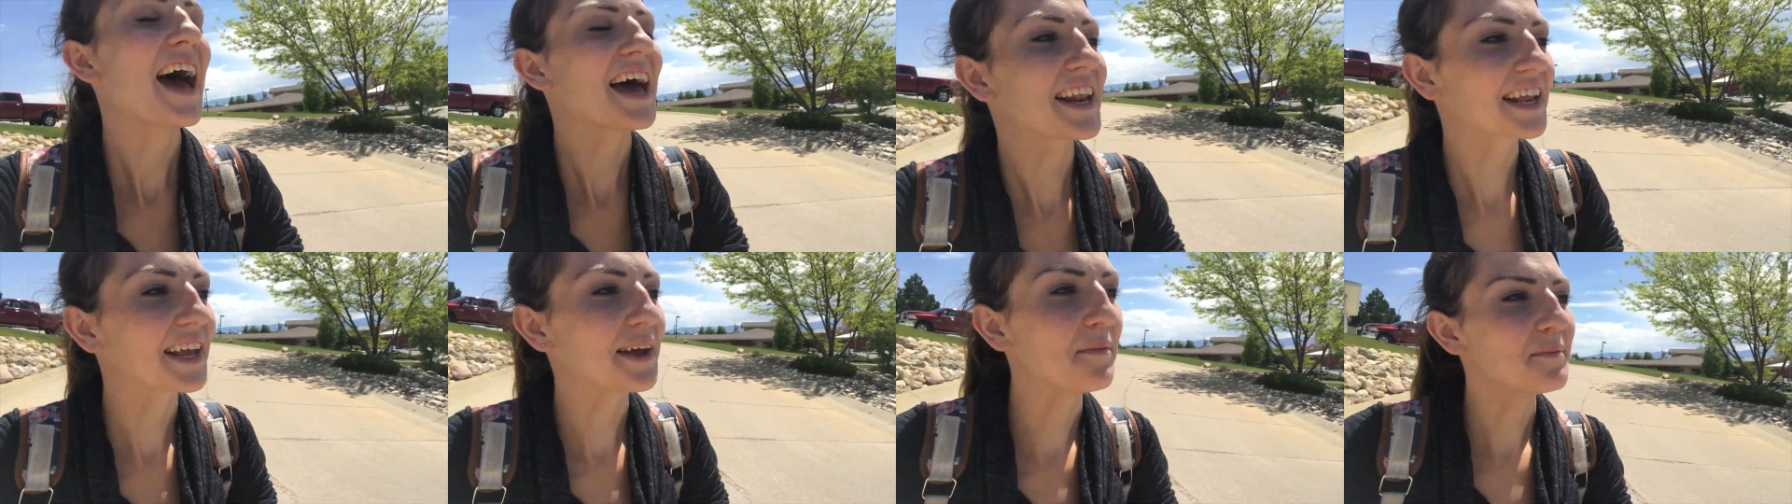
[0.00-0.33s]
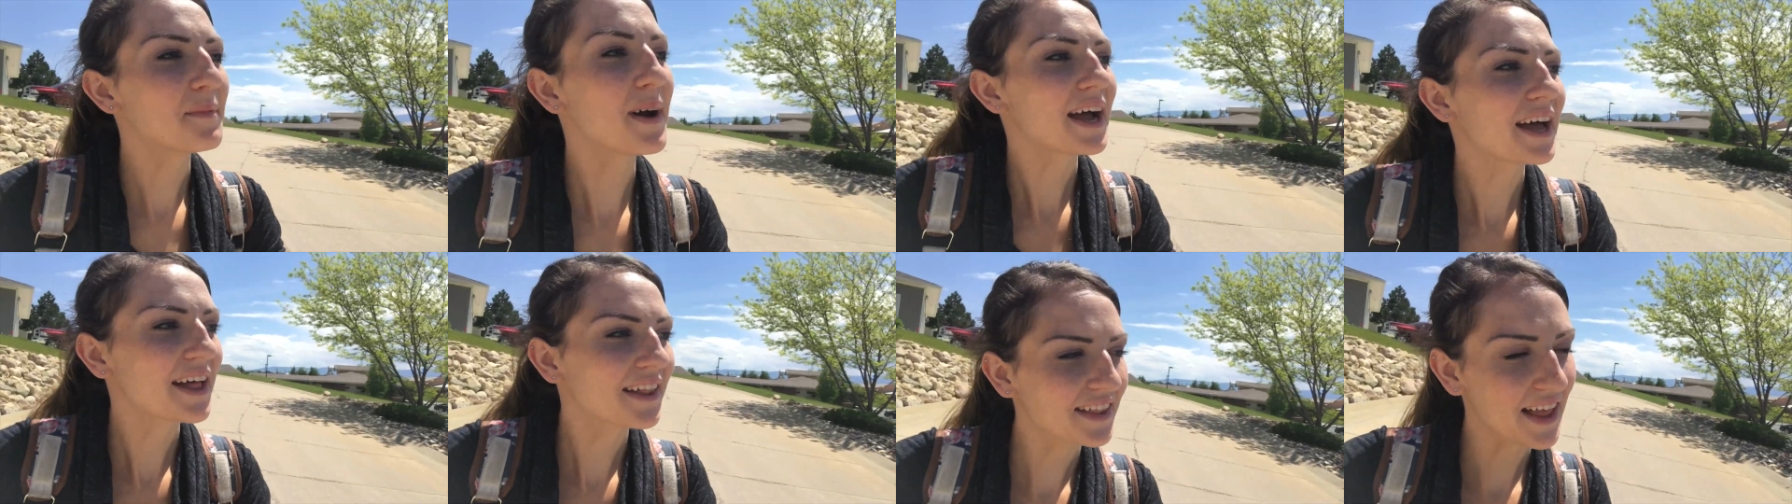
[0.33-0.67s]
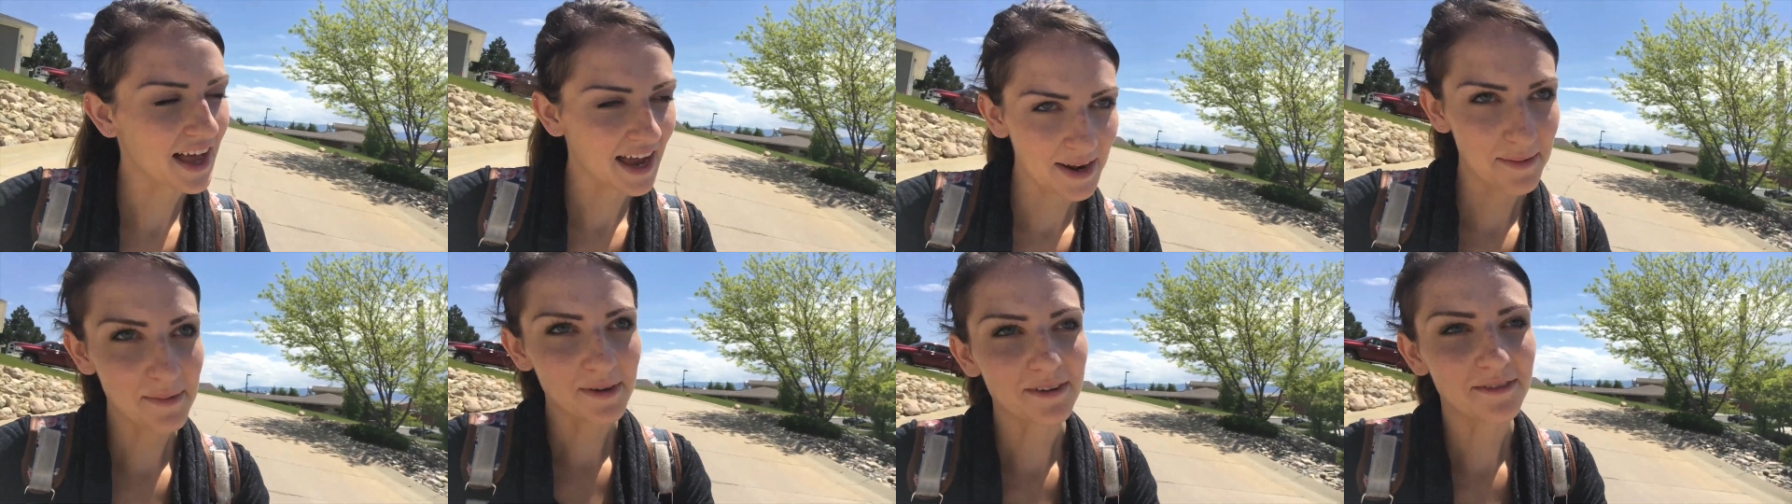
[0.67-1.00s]
had to get my
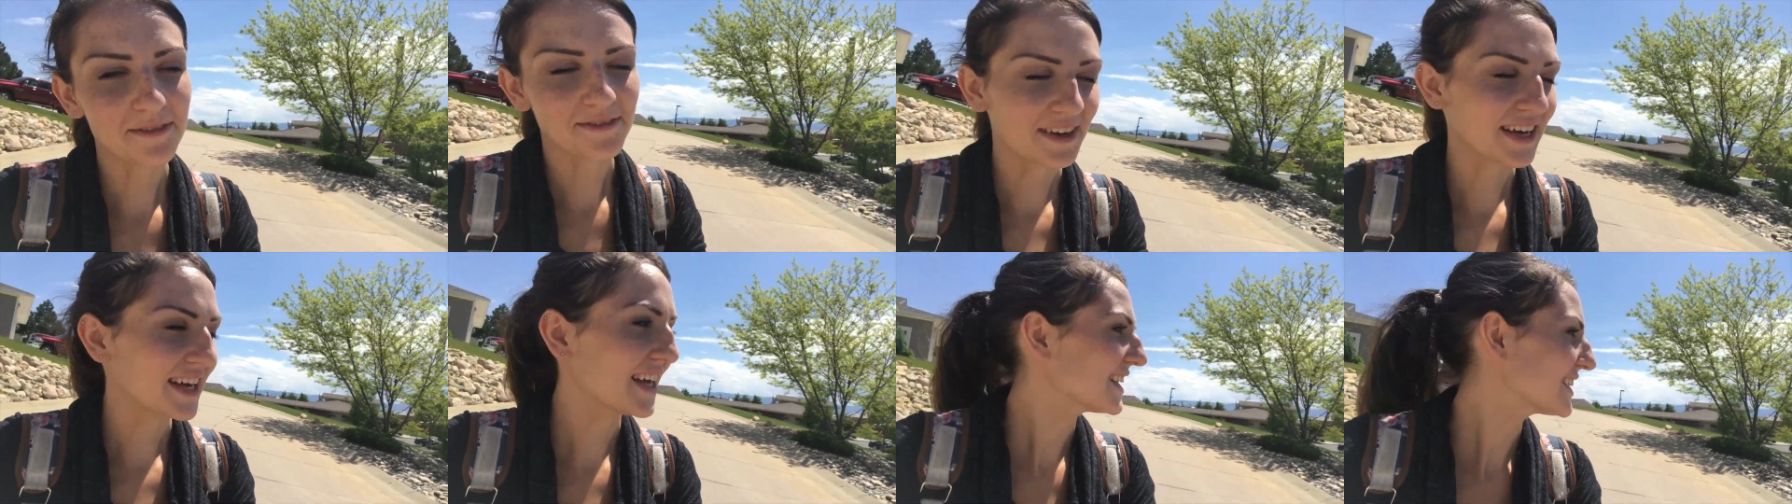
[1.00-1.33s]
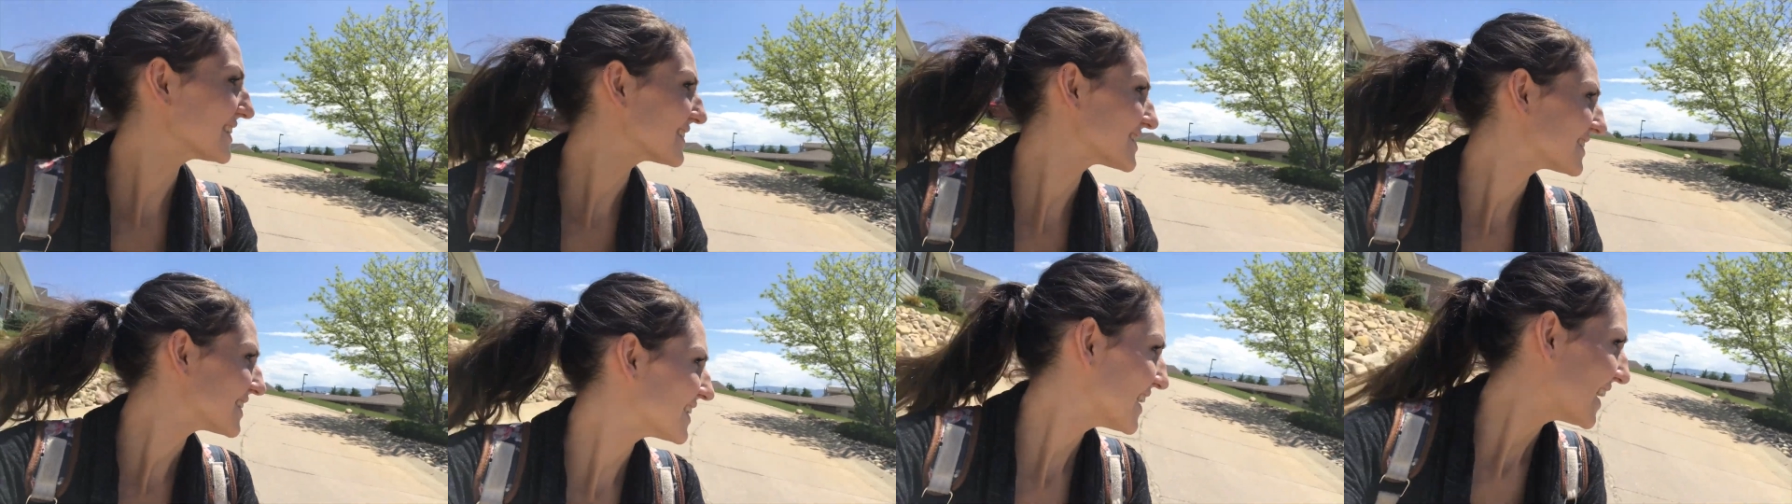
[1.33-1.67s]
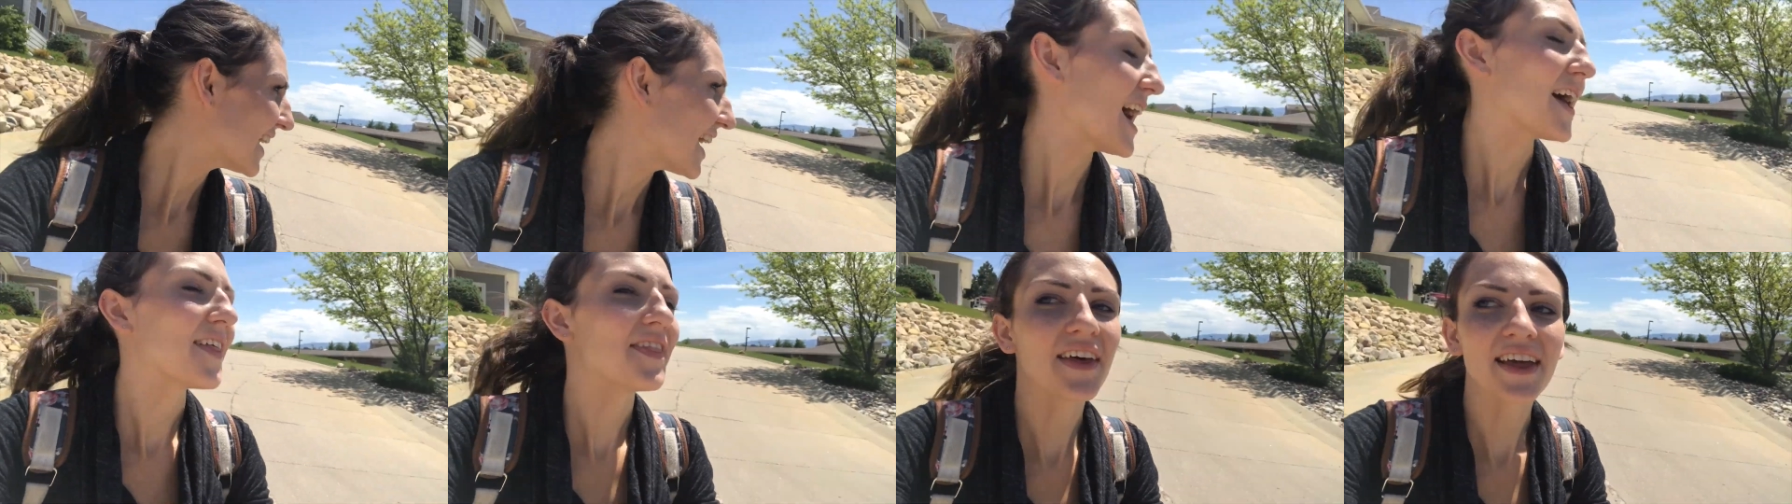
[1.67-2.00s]
alignment fixed
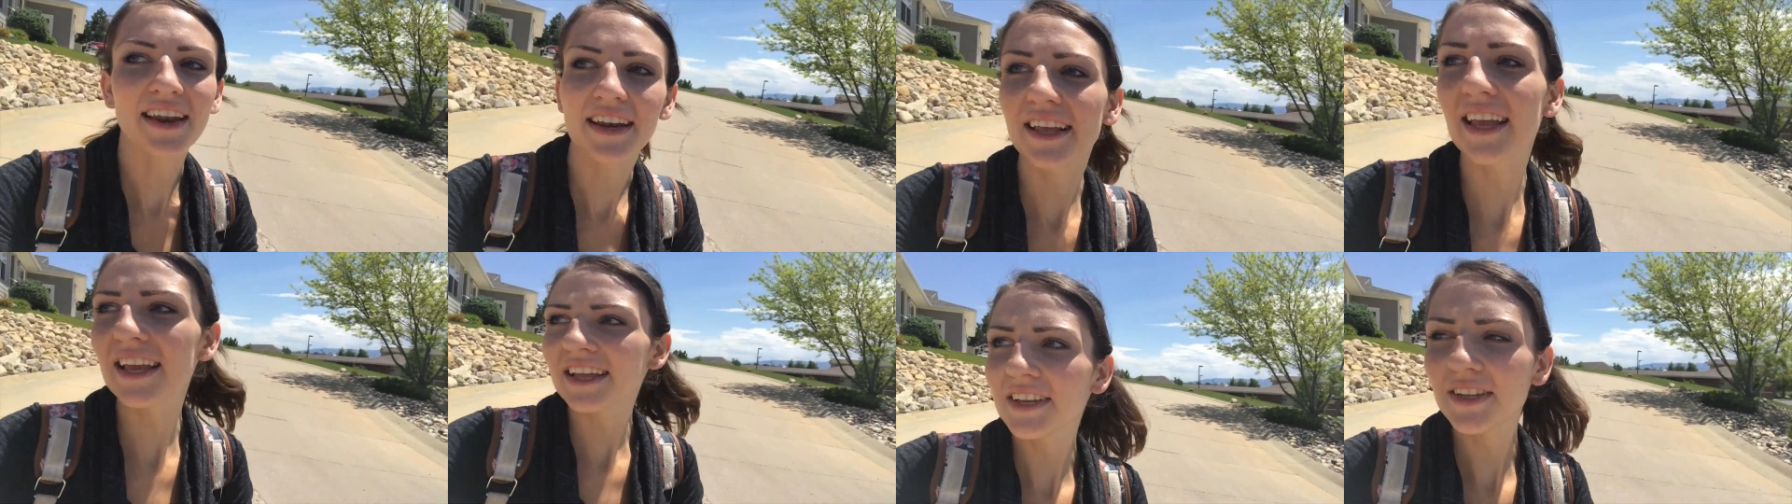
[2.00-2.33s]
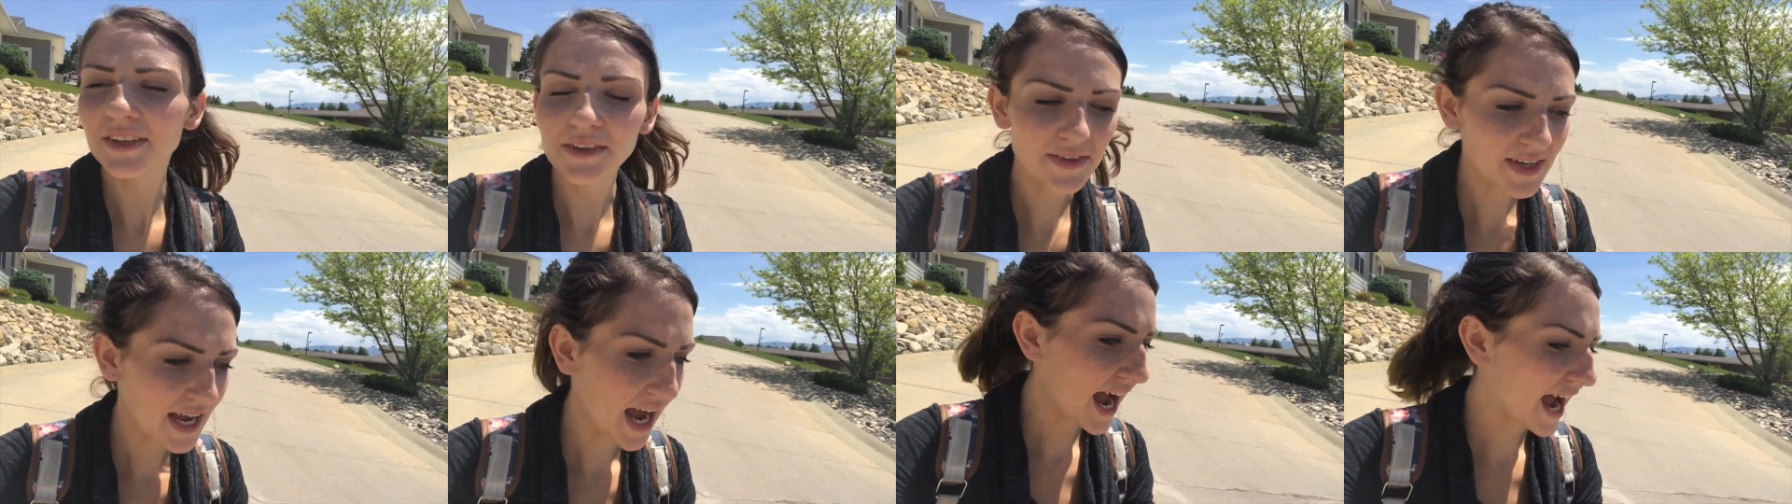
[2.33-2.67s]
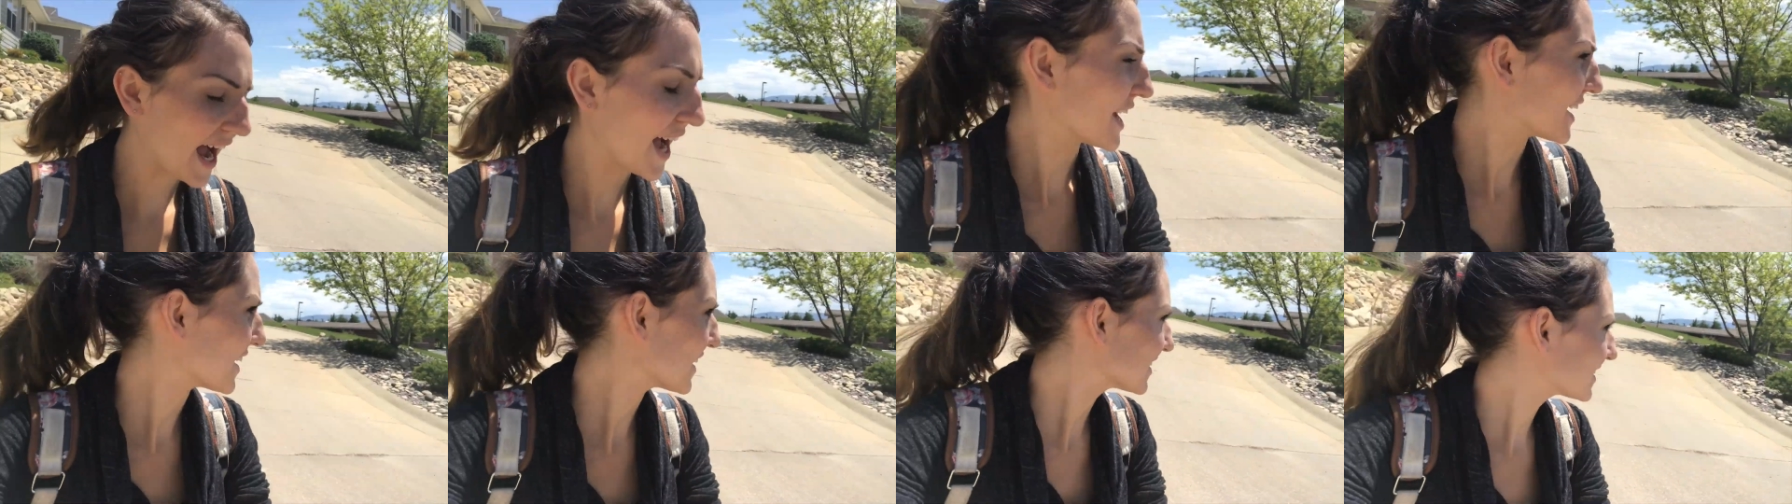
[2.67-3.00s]
and then get new
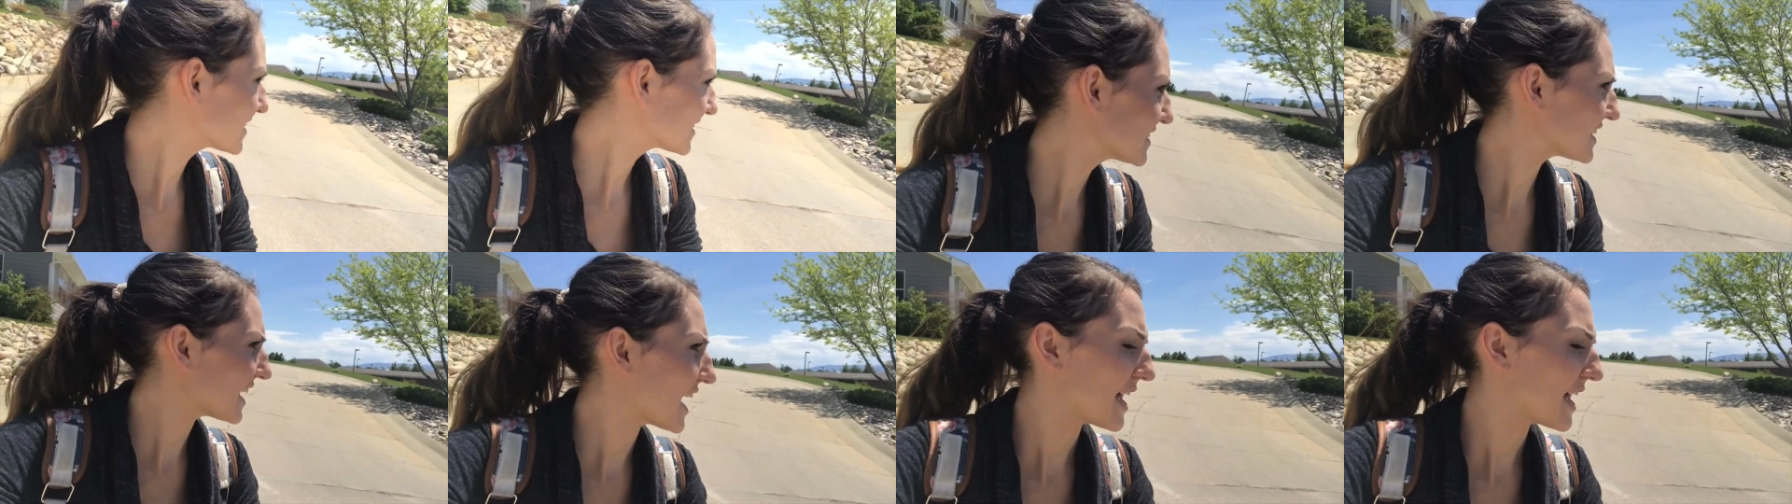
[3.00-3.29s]
tires.